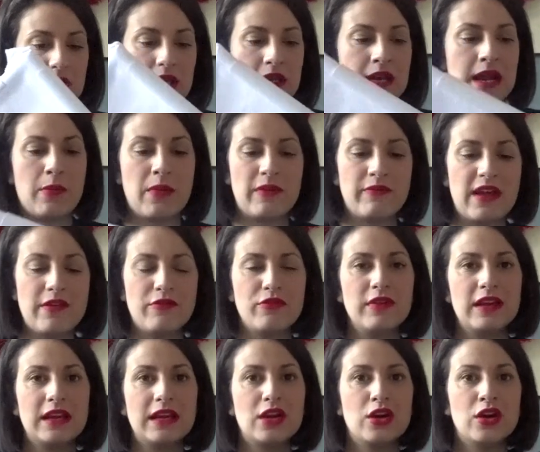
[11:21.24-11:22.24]
Now, I've never
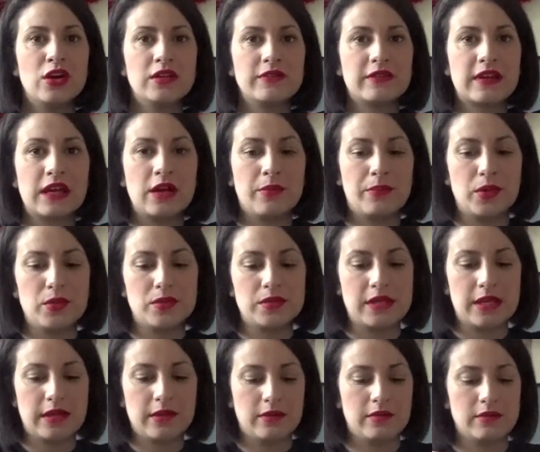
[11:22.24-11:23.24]
really heard of Gail
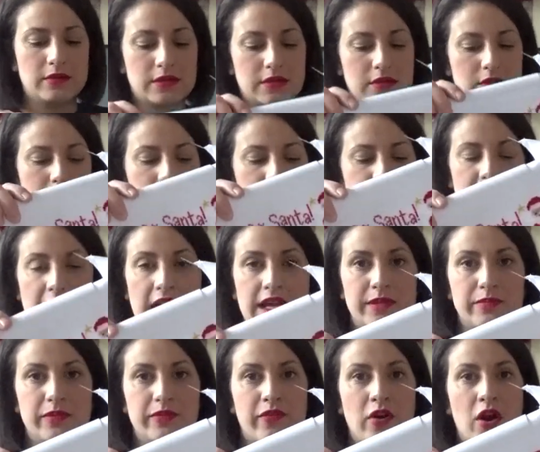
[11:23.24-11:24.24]
Bussi's
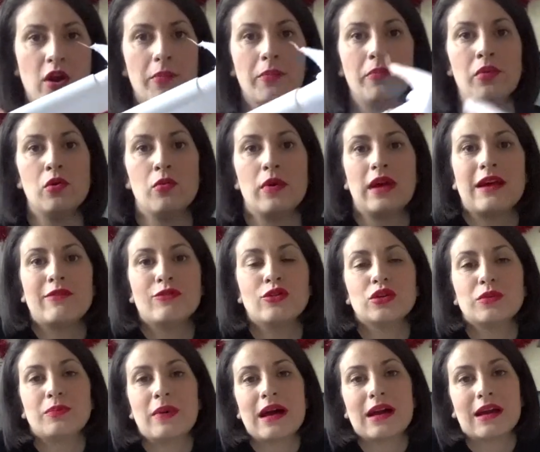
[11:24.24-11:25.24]
designs before, but when I've
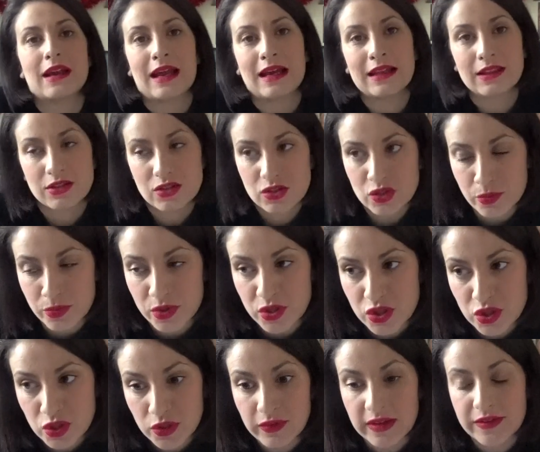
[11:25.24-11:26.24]
looked back at like some of the
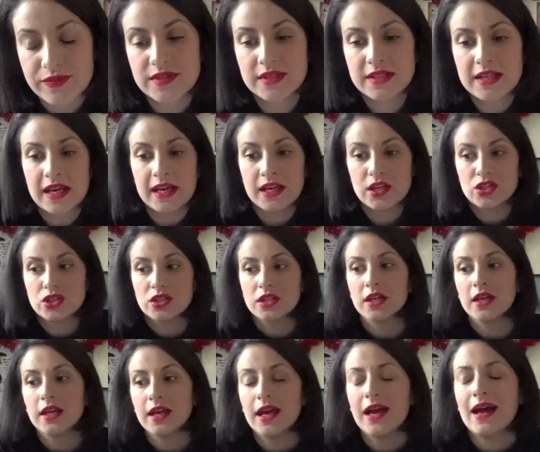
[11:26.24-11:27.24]
stuff I've stitched,
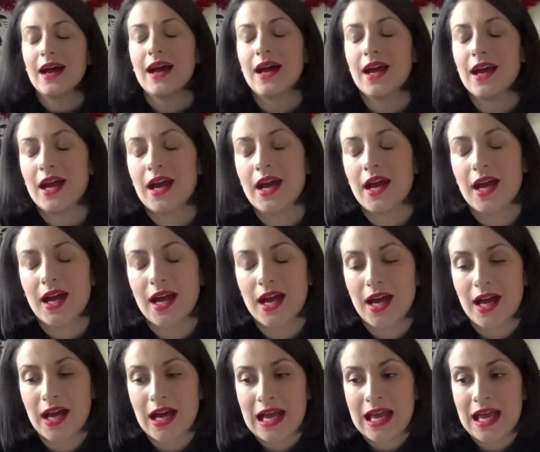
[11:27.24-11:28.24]

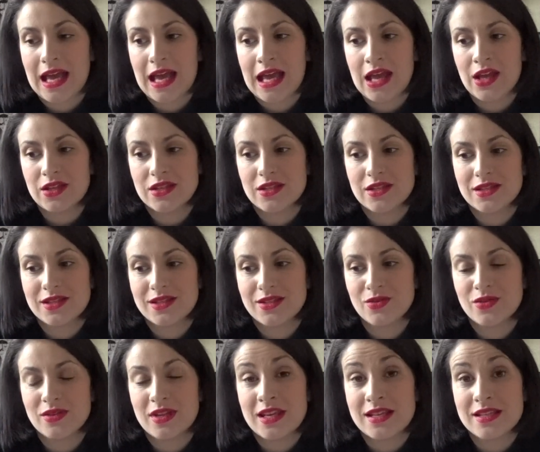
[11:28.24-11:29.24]
it
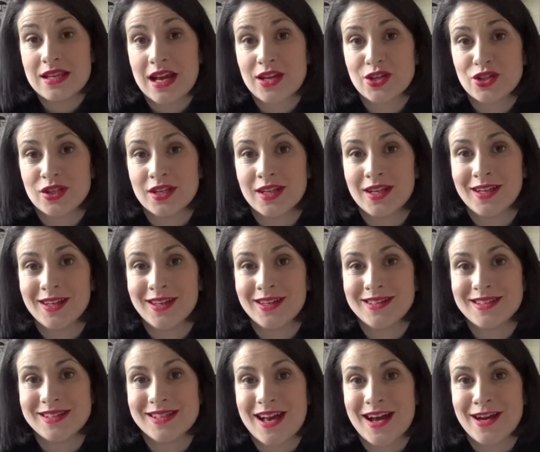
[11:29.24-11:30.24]
is actually a
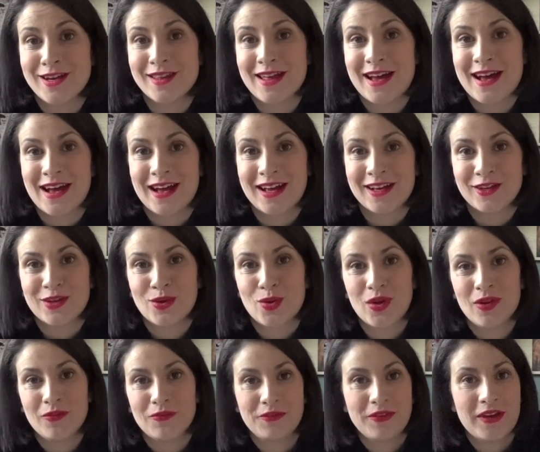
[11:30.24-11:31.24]
designer that I
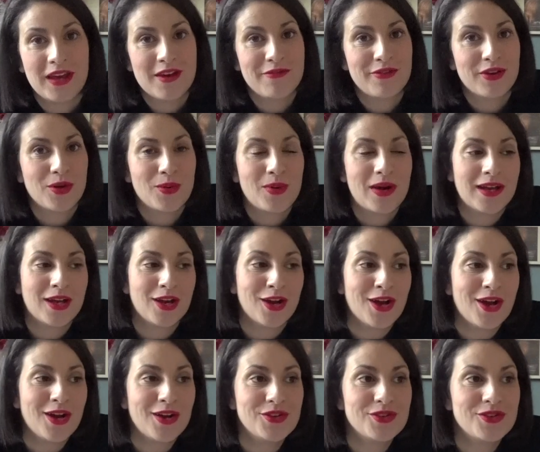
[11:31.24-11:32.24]
favour quite a
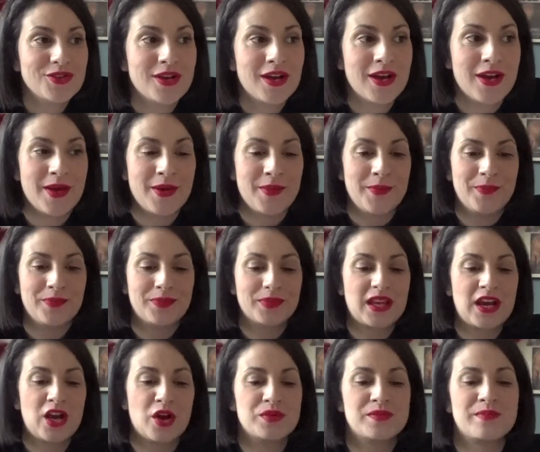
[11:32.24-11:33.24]
lot. I
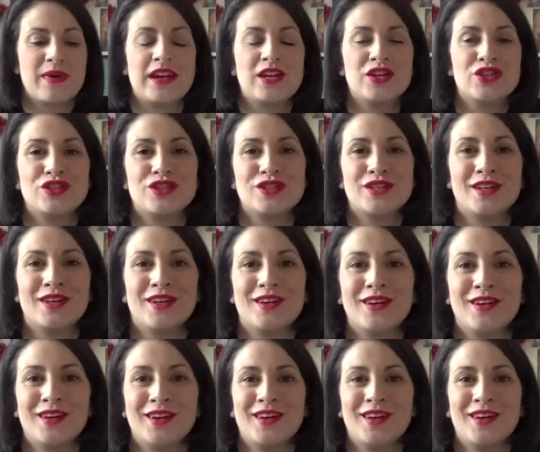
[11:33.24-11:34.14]
always manage to